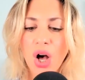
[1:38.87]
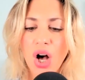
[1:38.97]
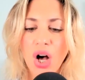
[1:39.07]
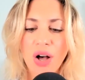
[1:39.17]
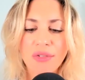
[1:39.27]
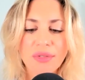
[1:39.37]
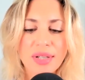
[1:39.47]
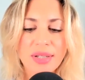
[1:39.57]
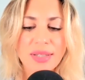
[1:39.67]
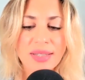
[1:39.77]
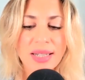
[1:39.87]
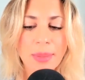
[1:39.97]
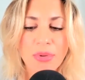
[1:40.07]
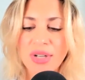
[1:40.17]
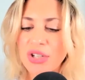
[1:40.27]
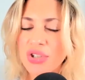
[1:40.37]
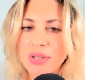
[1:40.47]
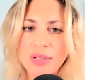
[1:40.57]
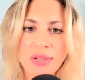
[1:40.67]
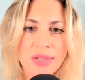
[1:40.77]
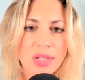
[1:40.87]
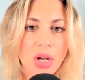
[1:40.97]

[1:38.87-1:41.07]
of celebrations,